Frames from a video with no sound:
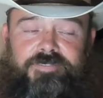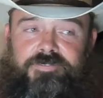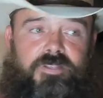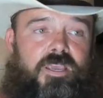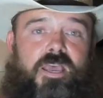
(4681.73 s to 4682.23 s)
If
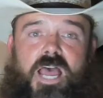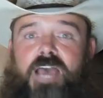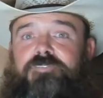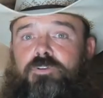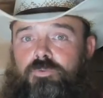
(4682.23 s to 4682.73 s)

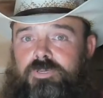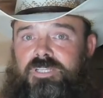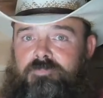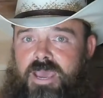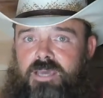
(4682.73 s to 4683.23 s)
I feel
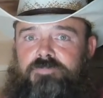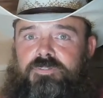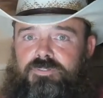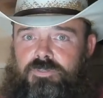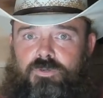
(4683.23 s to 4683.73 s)
really bad if
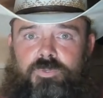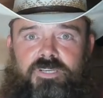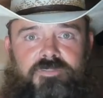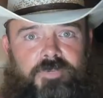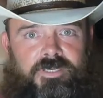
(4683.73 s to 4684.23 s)
it's two
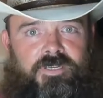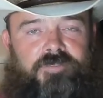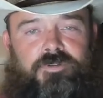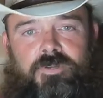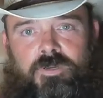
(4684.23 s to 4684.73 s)
weeks, but you
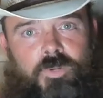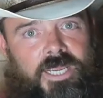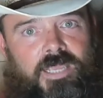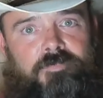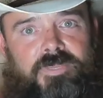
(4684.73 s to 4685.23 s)
never know.
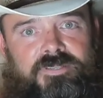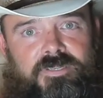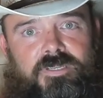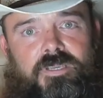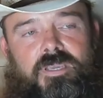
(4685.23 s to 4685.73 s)
I am
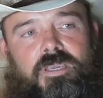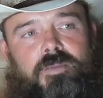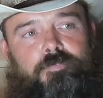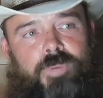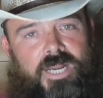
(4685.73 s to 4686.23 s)
busy.
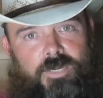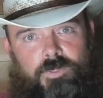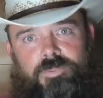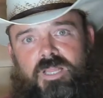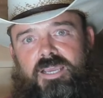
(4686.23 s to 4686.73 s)
But I
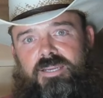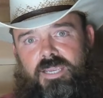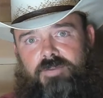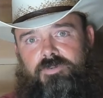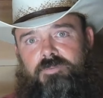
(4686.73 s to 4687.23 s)
reply to
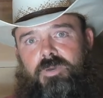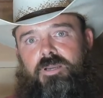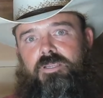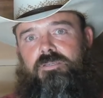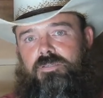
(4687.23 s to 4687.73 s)

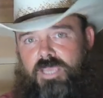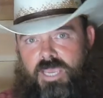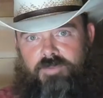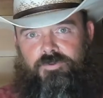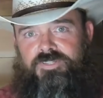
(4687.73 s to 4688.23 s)
everybody
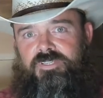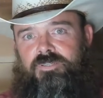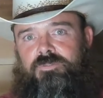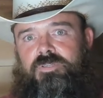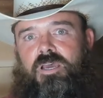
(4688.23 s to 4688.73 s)
every
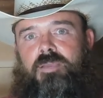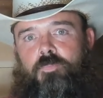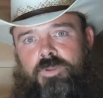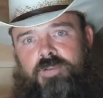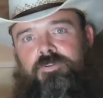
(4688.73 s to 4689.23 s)
single time.
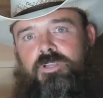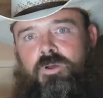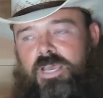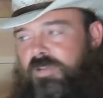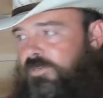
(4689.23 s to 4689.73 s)
Whatever y'all
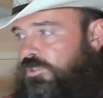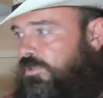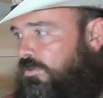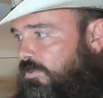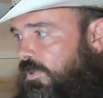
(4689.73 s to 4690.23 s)
have
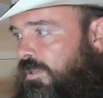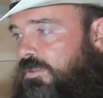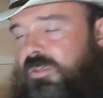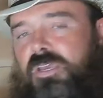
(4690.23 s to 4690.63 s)
issues with,